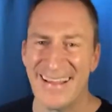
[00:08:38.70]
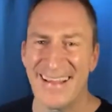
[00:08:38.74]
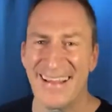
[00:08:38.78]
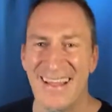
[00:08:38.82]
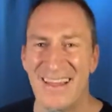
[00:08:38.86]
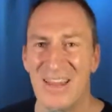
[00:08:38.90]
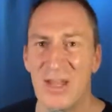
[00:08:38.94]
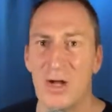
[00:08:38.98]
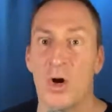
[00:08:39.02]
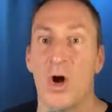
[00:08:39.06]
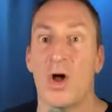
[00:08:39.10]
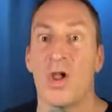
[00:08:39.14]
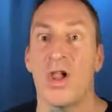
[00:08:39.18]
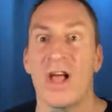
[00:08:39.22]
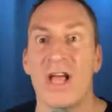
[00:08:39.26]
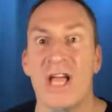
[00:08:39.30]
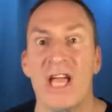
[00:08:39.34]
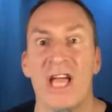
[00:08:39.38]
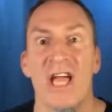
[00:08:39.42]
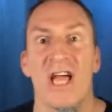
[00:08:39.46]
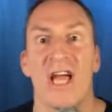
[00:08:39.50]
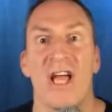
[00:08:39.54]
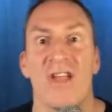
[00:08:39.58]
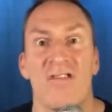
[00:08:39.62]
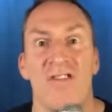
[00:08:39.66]
They're all like,
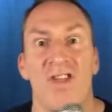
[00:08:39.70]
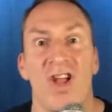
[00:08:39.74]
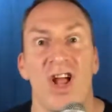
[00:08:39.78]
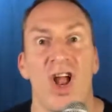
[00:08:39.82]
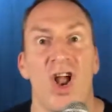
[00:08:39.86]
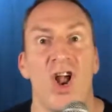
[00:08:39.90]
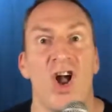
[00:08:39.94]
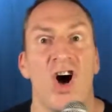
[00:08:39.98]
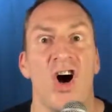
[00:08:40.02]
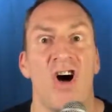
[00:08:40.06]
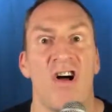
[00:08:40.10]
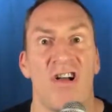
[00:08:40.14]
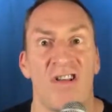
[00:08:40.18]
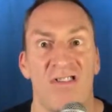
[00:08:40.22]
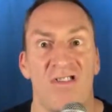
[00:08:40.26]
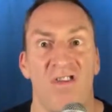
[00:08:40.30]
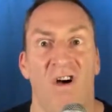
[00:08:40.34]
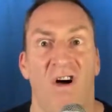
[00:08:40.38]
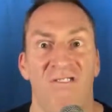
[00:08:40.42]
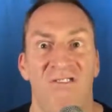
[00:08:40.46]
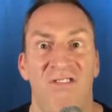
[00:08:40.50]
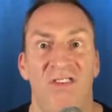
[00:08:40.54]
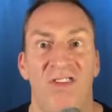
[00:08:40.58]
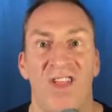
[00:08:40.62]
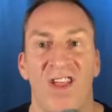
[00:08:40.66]
isn't it
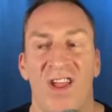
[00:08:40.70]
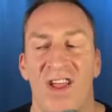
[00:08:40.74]
awesome?